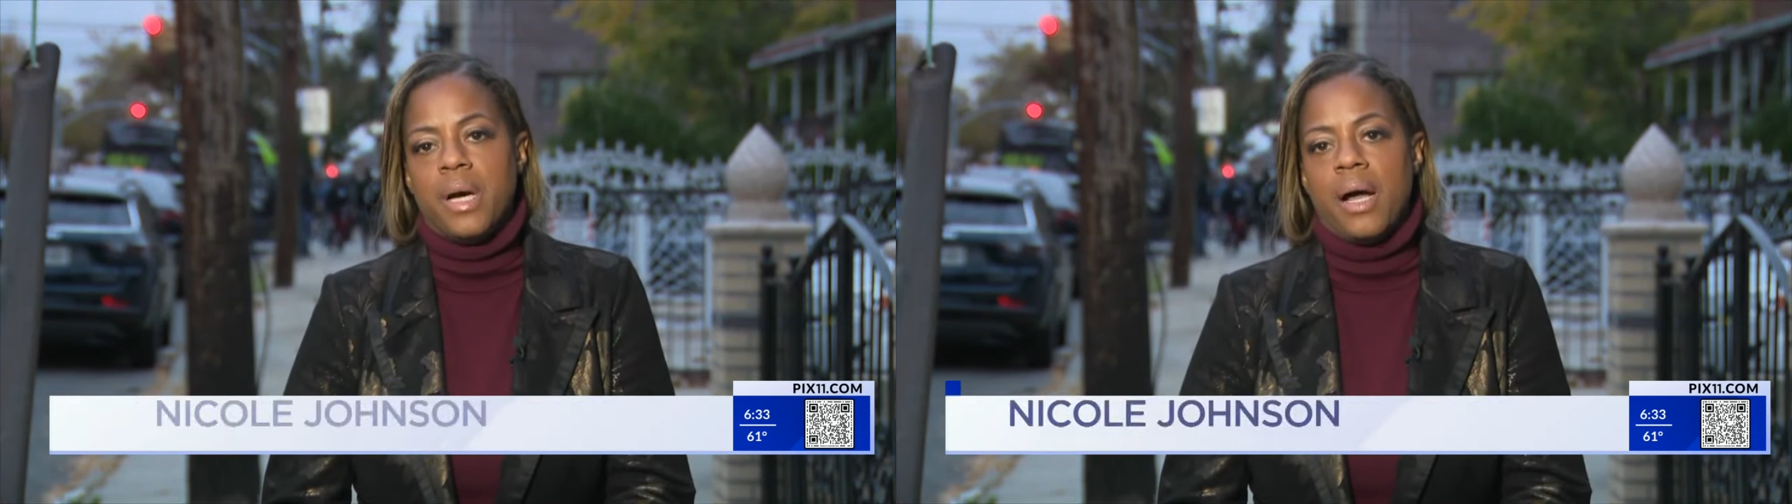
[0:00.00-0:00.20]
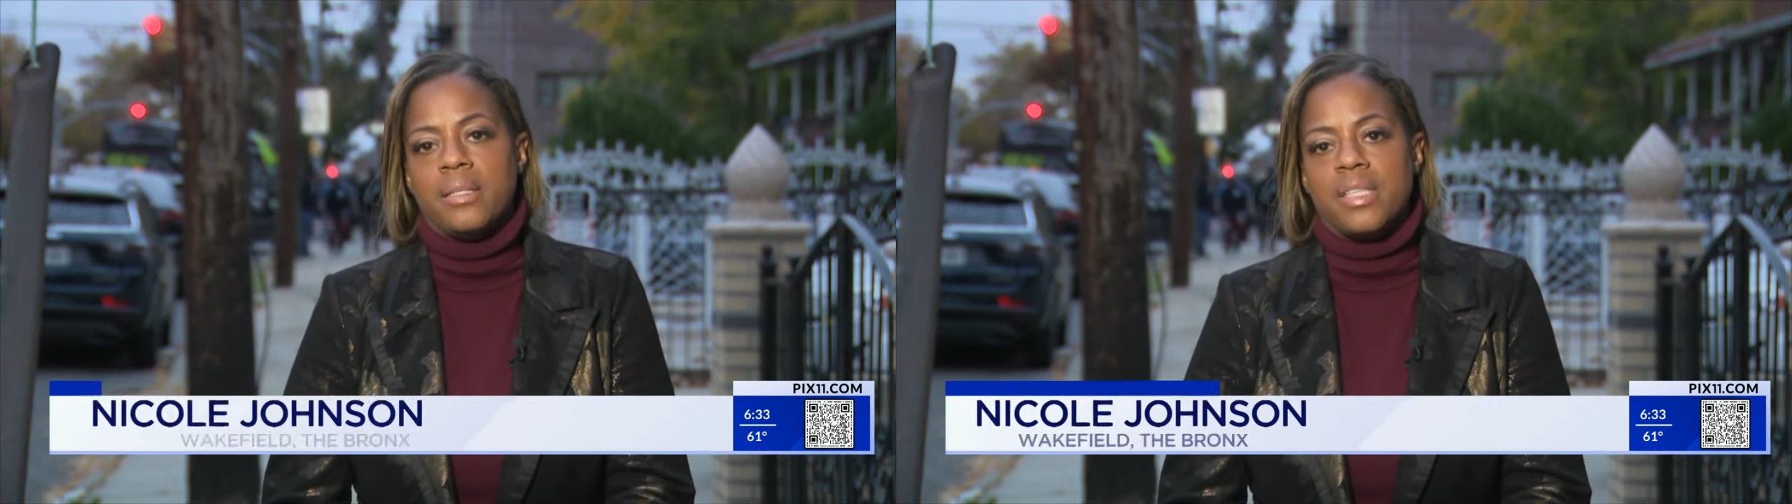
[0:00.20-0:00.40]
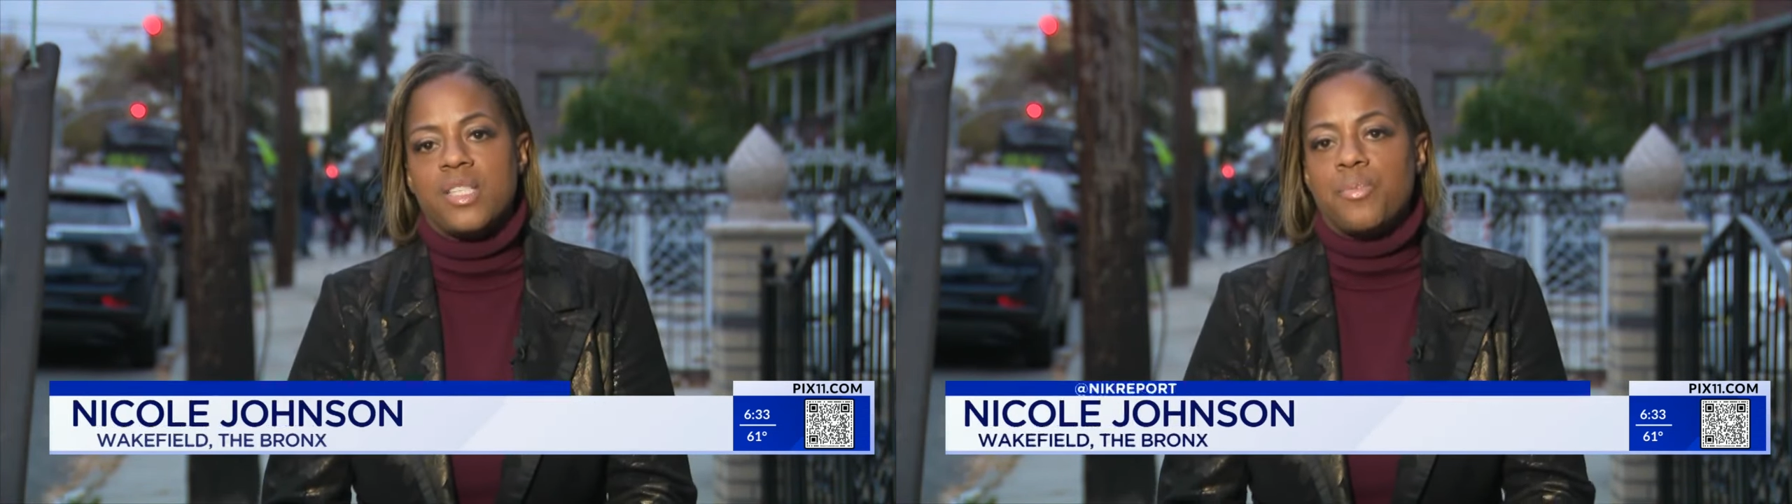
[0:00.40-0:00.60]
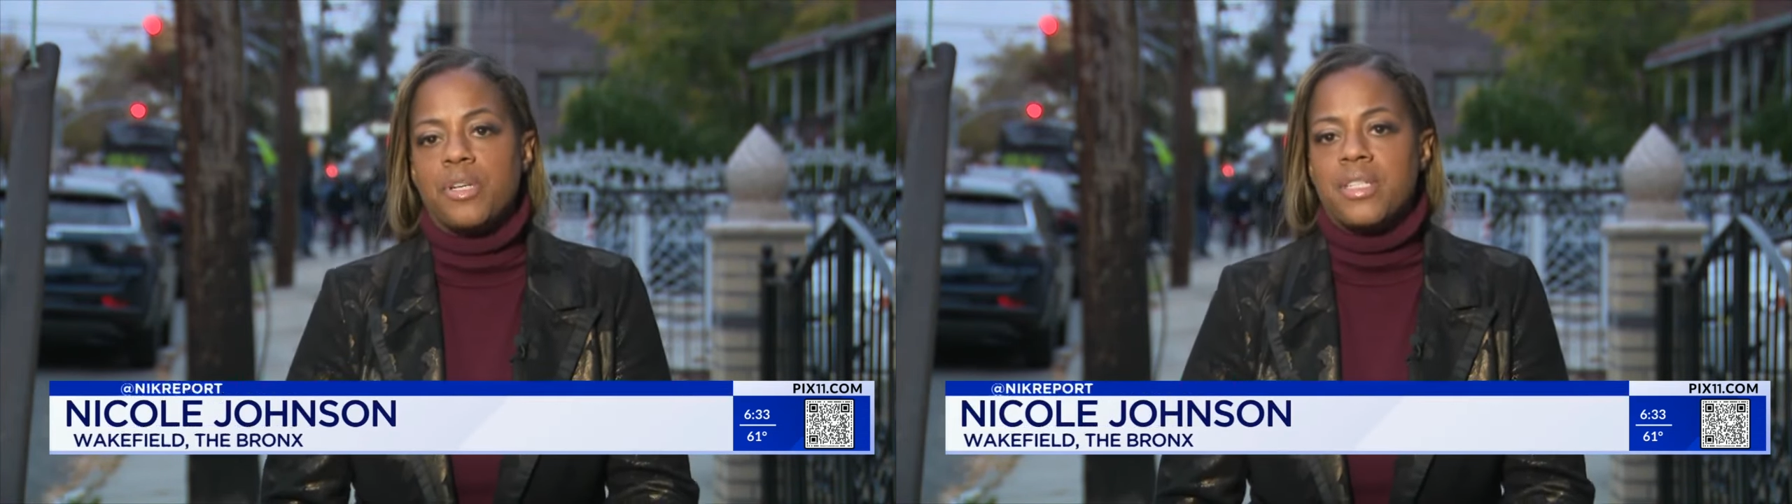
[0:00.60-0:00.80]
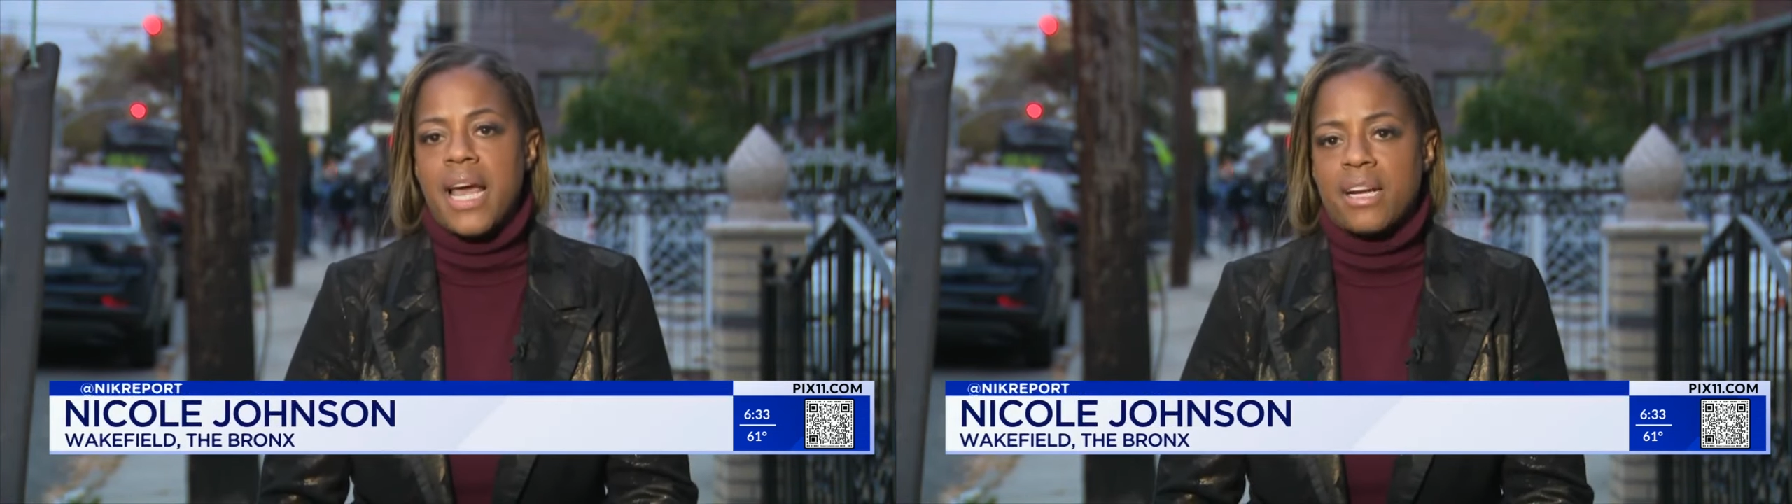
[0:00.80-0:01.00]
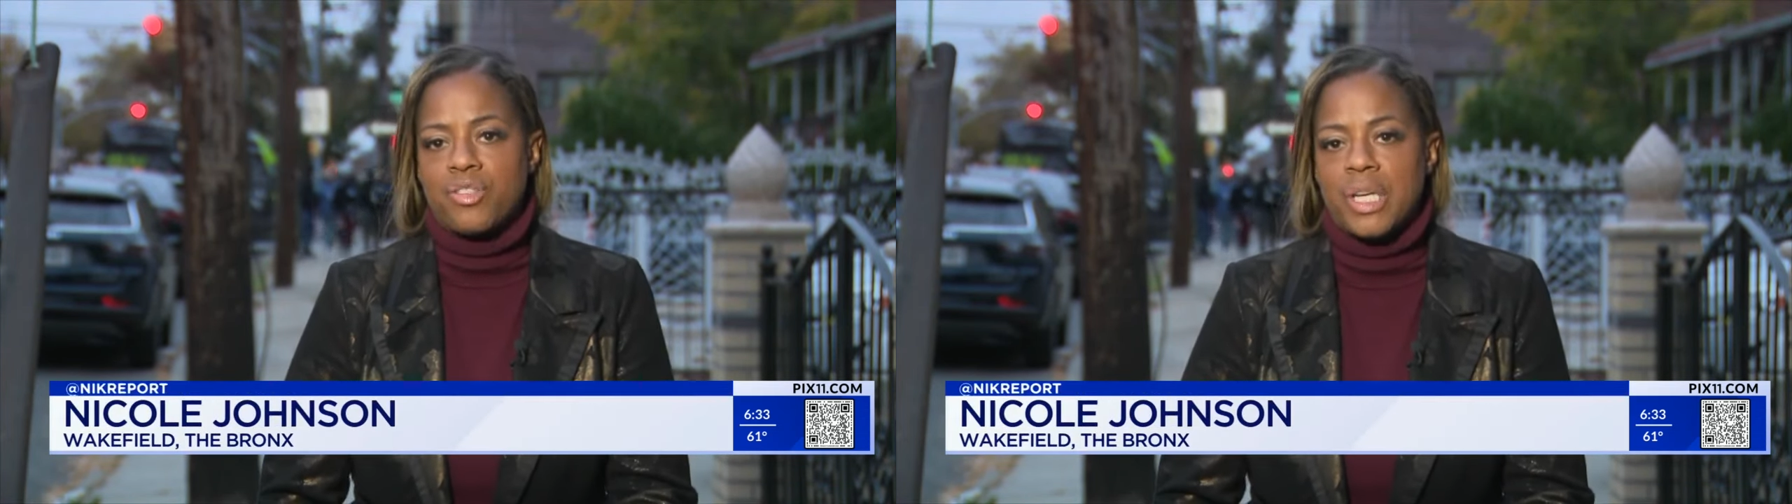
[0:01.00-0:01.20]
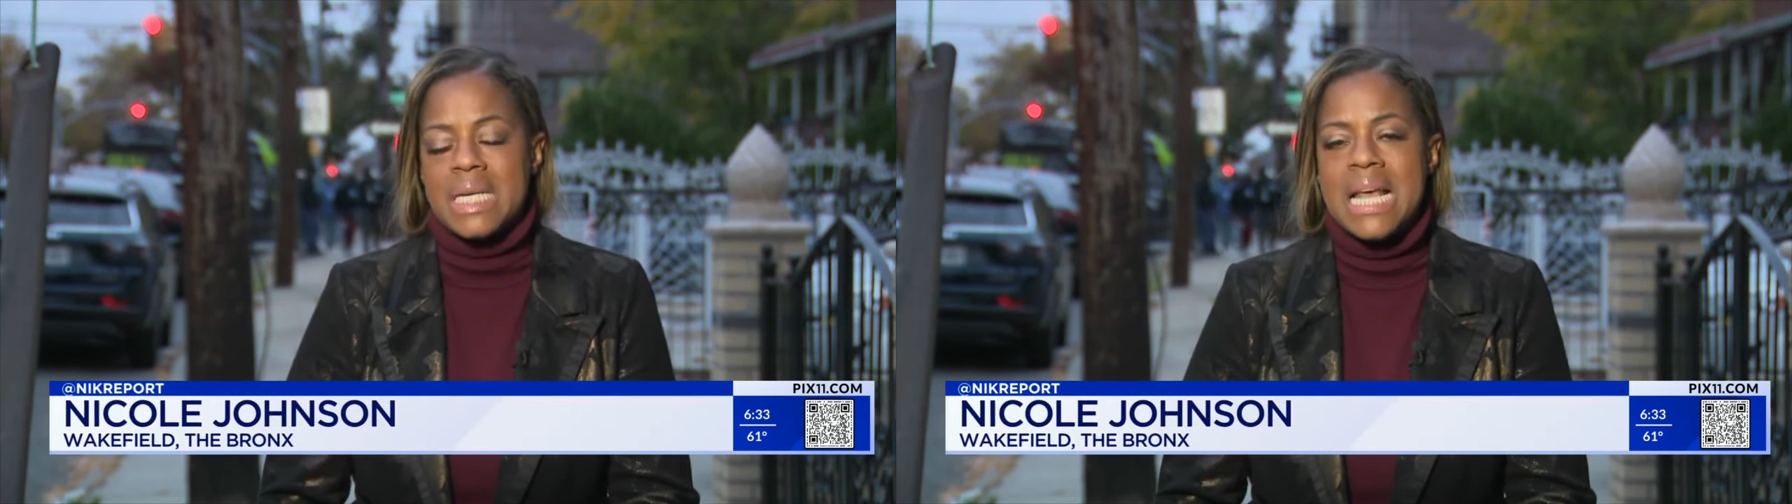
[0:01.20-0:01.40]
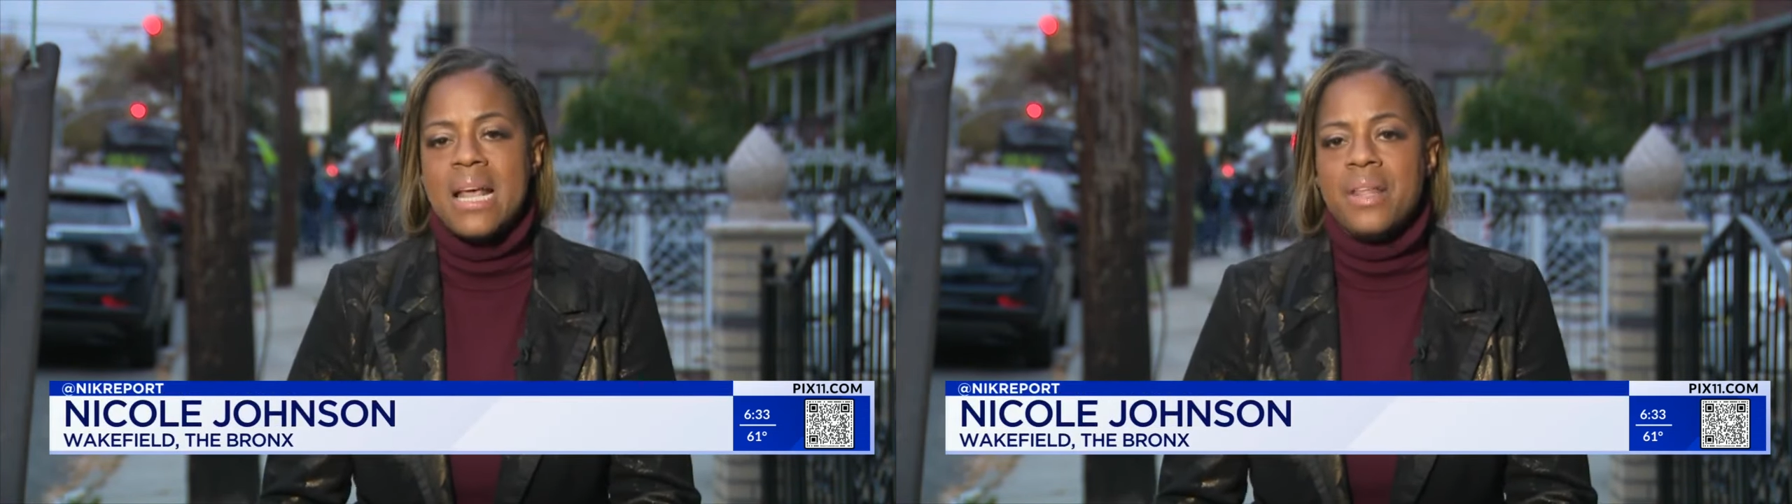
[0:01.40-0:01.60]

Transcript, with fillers: guns as protection.